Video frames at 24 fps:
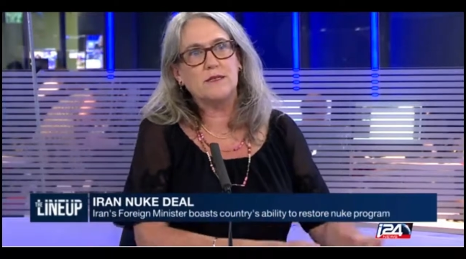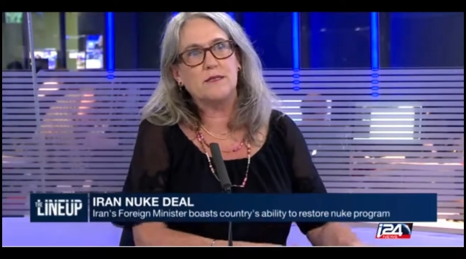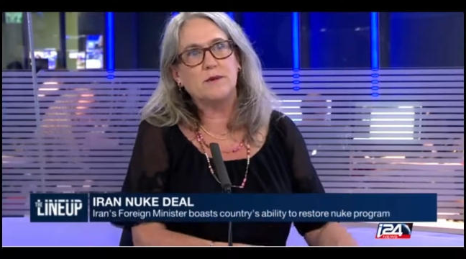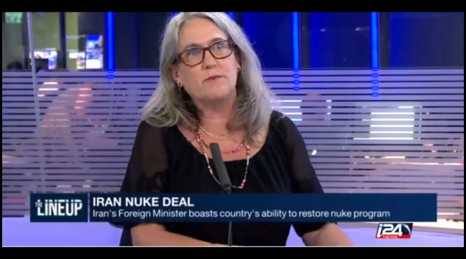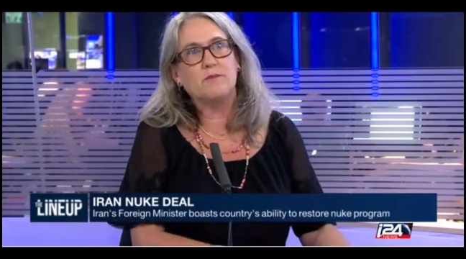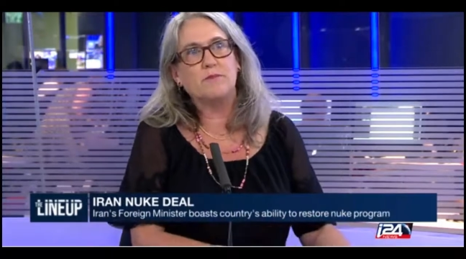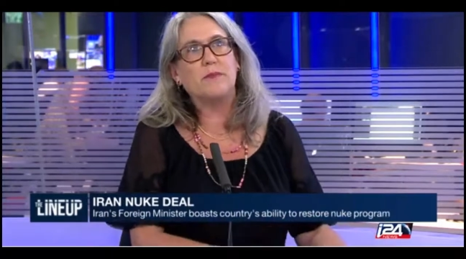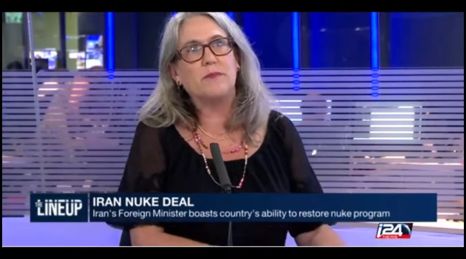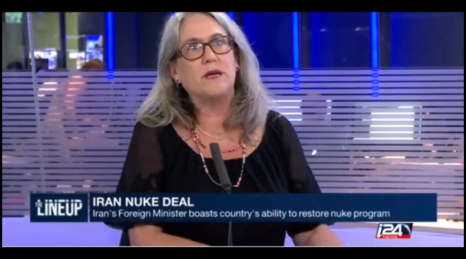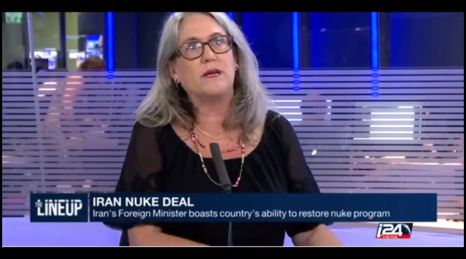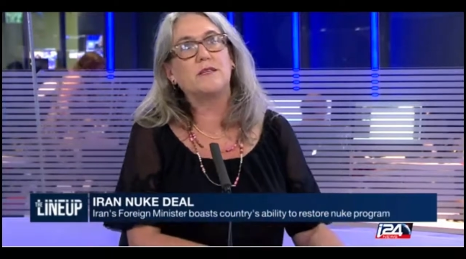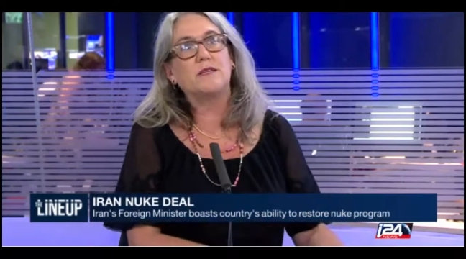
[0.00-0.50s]

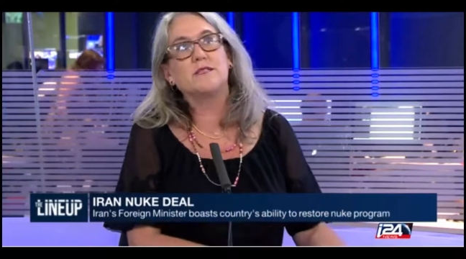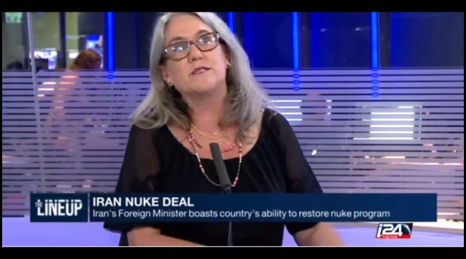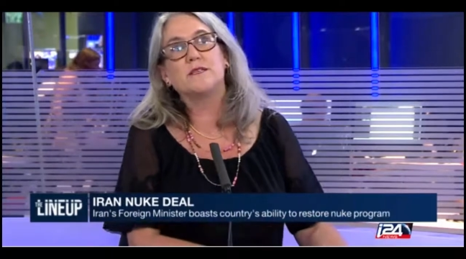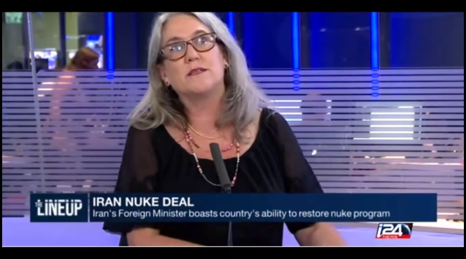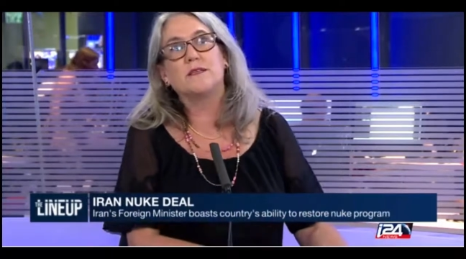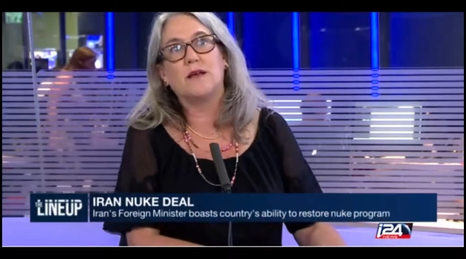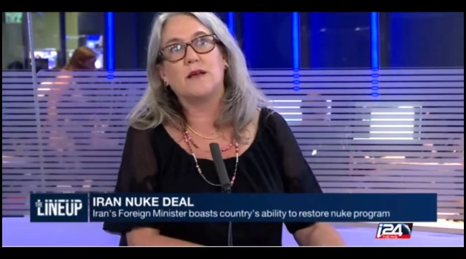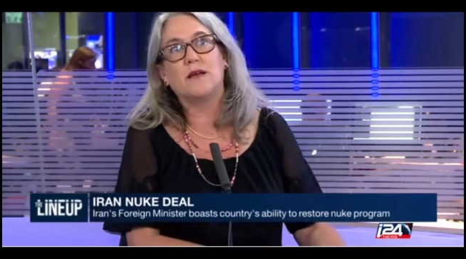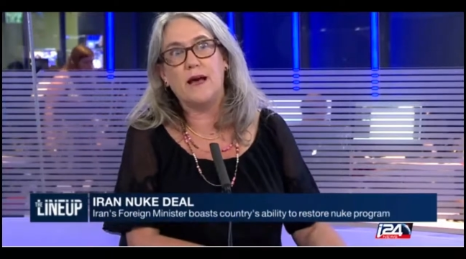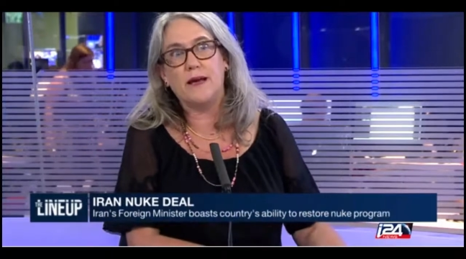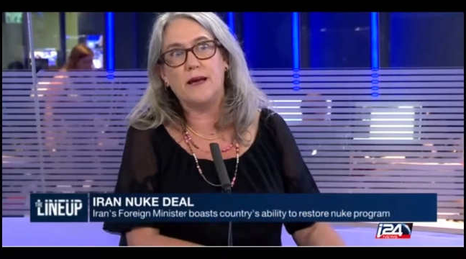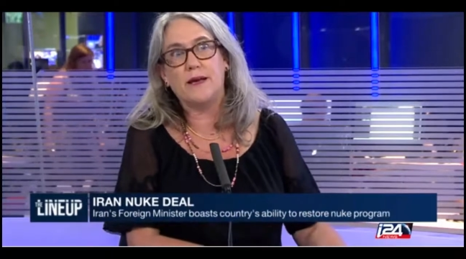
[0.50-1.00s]
submitted
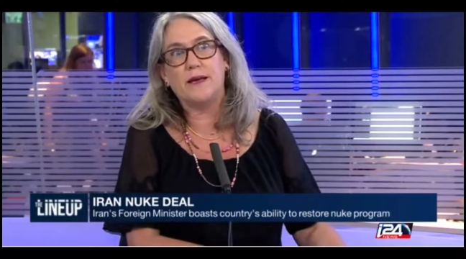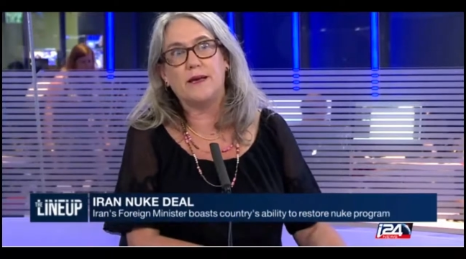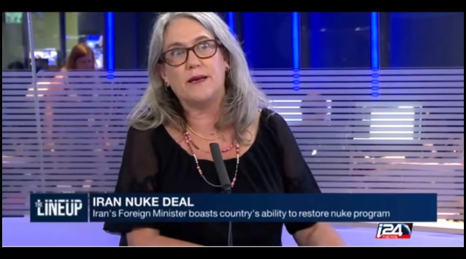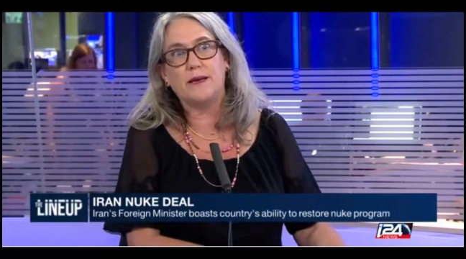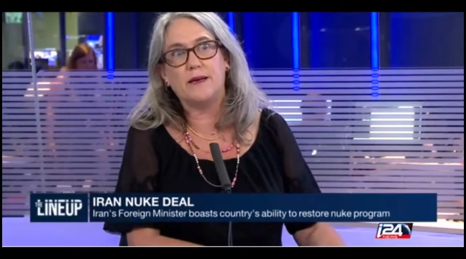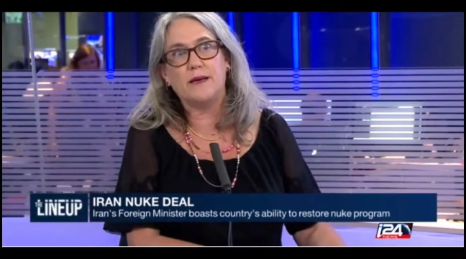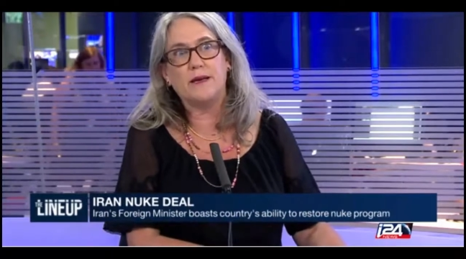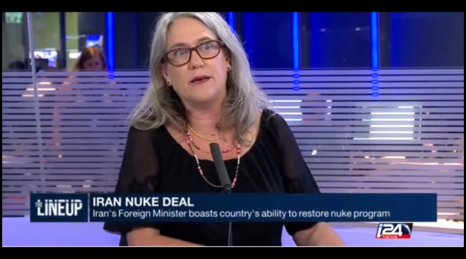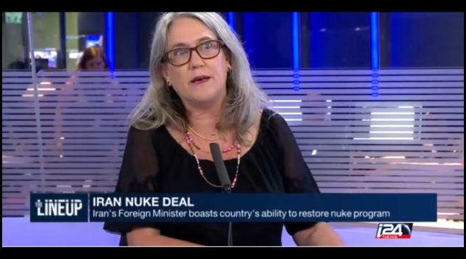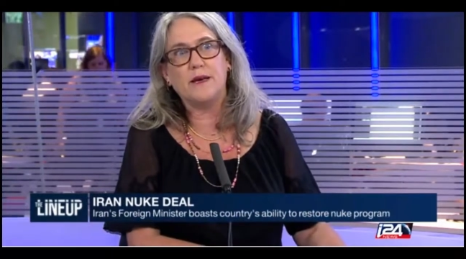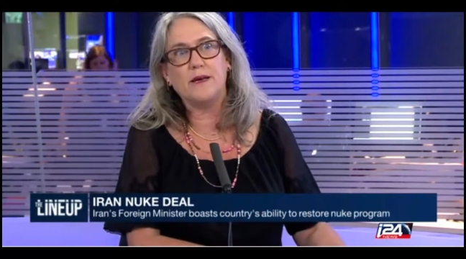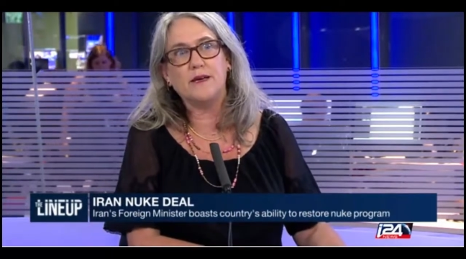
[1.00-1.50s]
to the
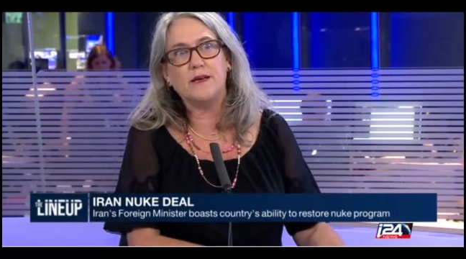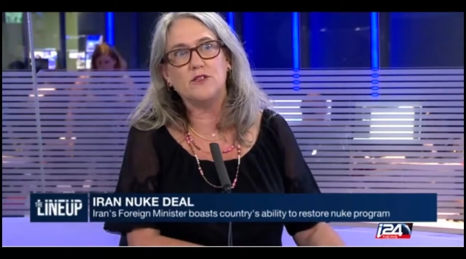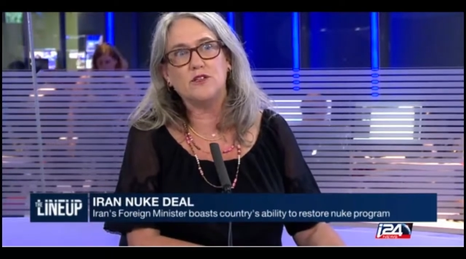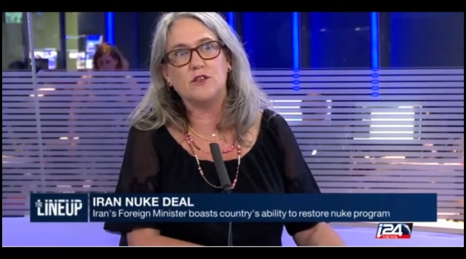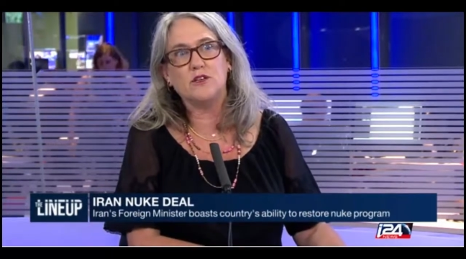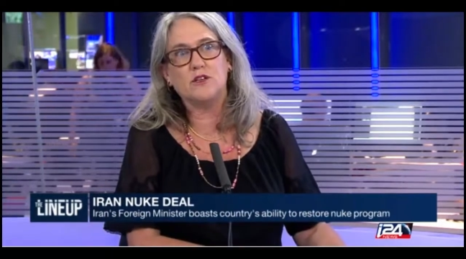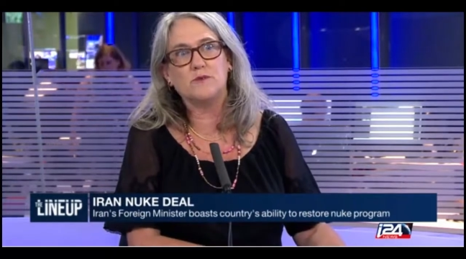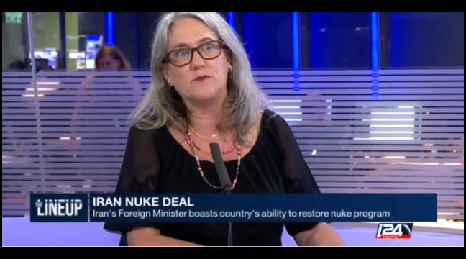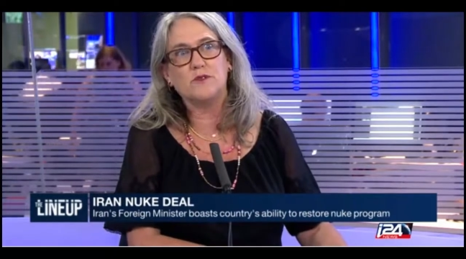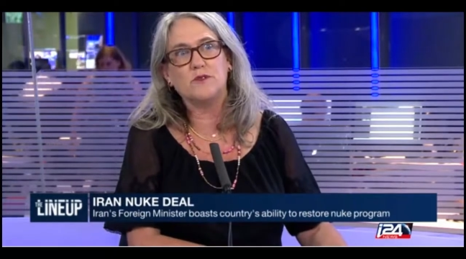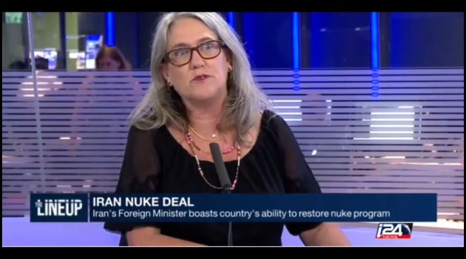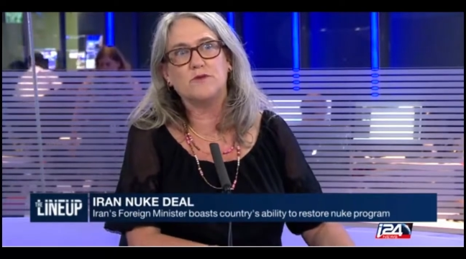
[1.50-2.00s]
IAEA in
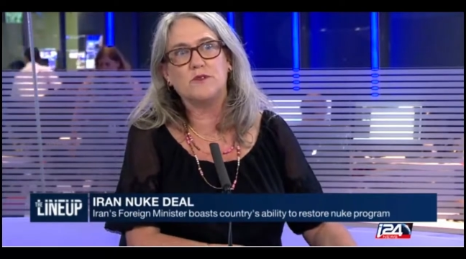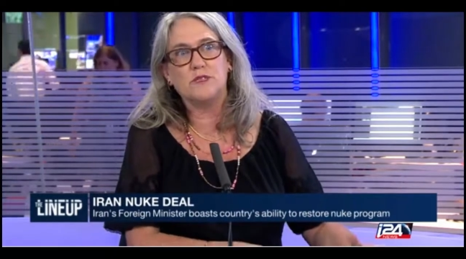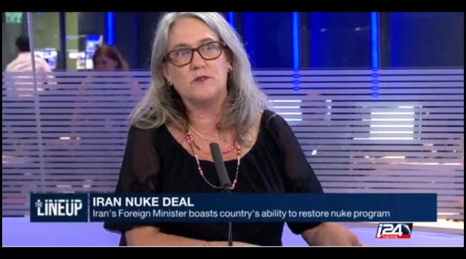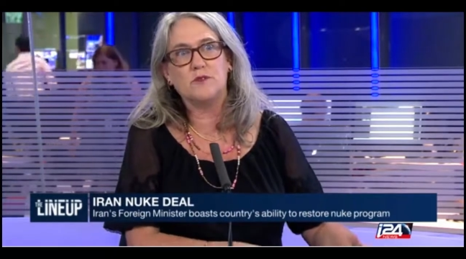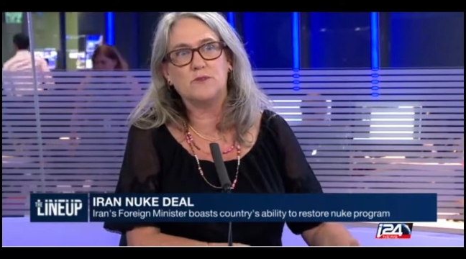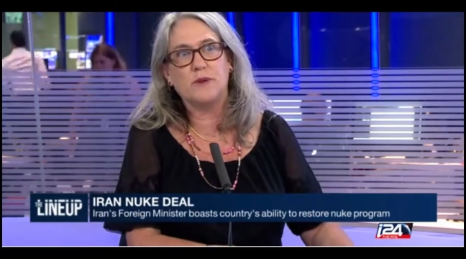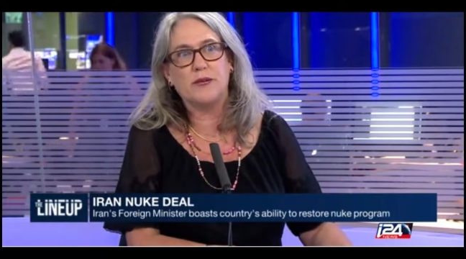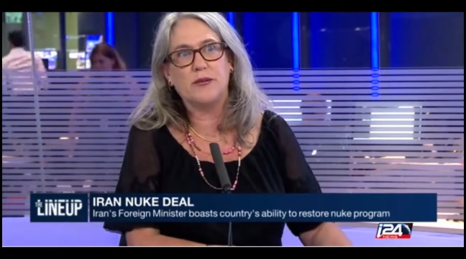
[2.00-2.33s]
terms of its